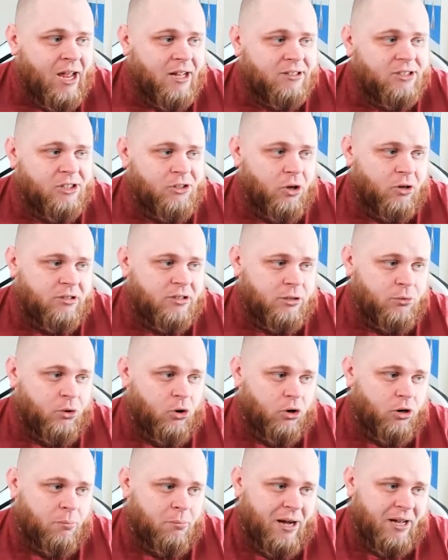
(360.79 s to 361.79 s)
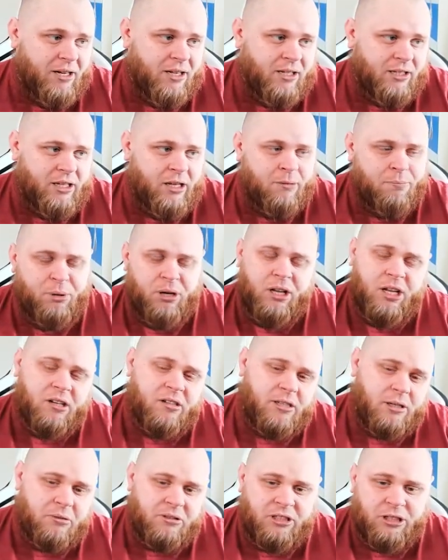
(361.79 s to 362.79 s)
to not do it automatically. But he can
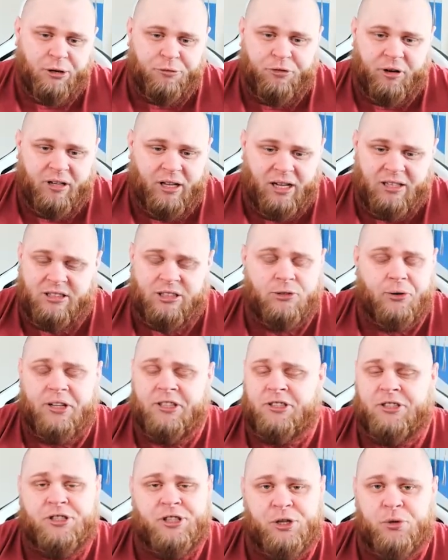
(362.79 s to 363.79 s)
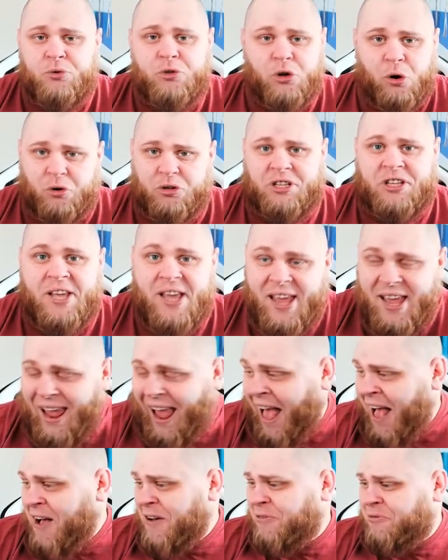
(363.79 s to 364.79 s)
do stuff like that, so I do not
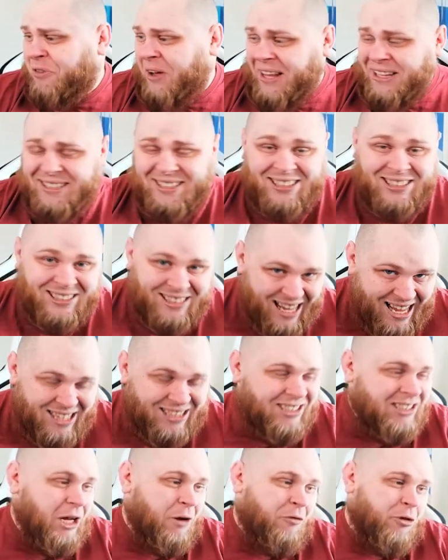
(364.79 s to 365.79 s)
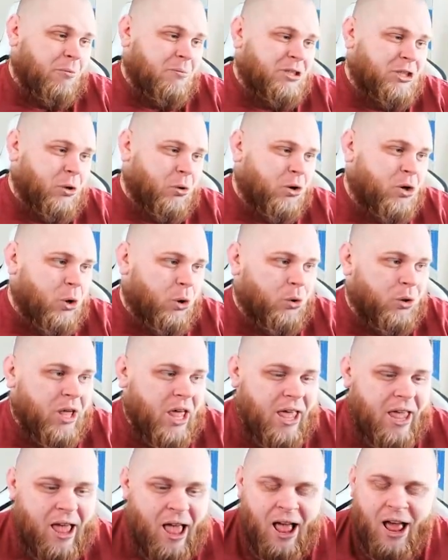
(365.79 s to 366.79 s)
care. Fantastic from Joe Cole
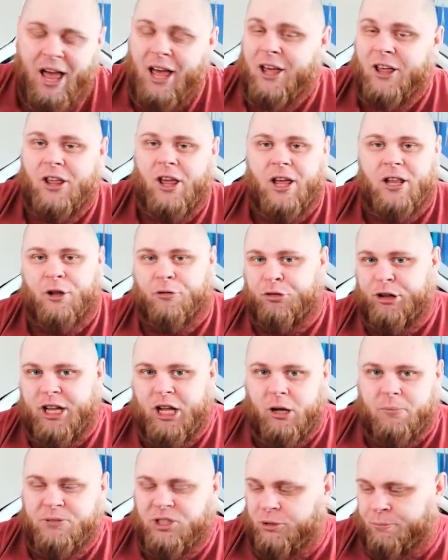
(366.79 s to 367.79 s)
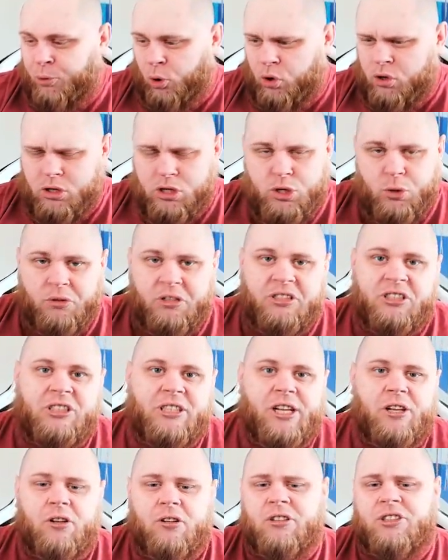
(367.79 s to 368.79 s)
there. The flick ups, the ball control, the
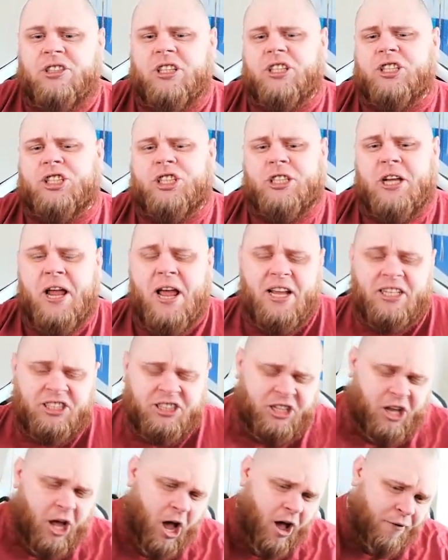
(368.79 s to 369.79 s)
skills, the chase, the